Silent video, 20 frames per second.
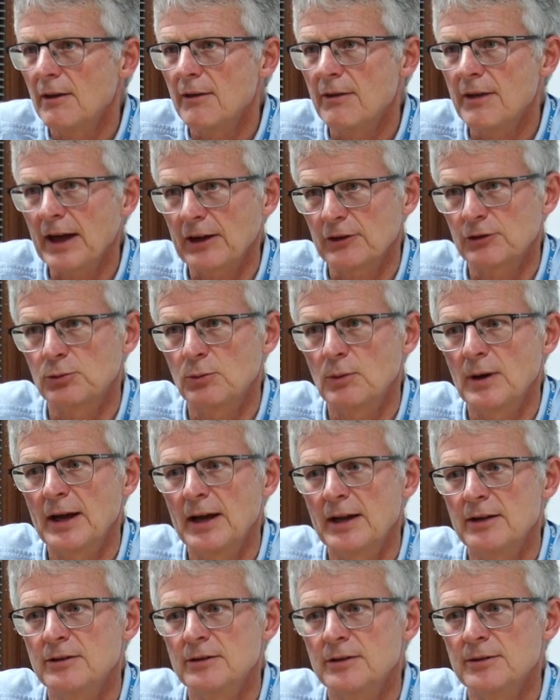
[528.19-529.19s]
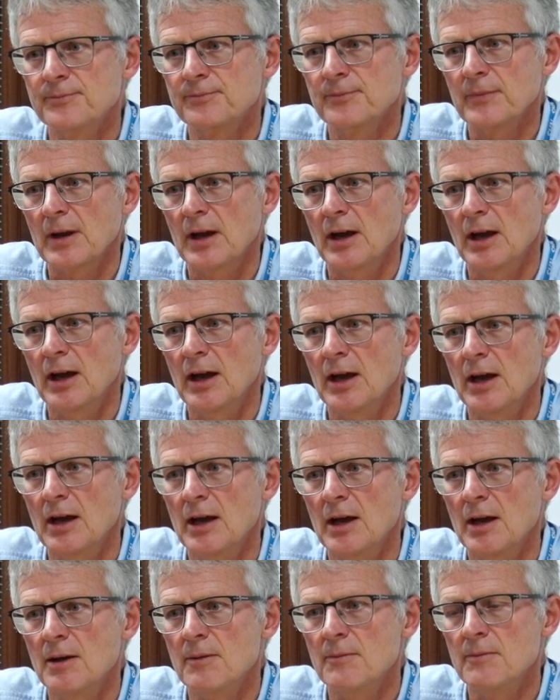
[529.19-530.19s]
that's when
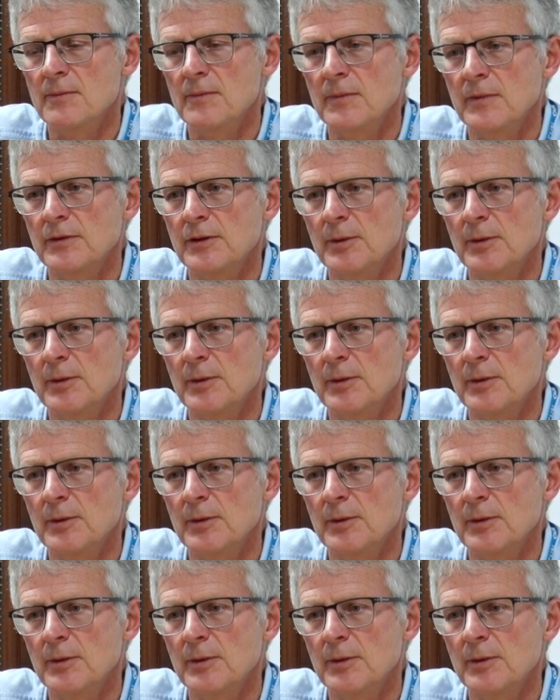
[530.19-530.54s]
um,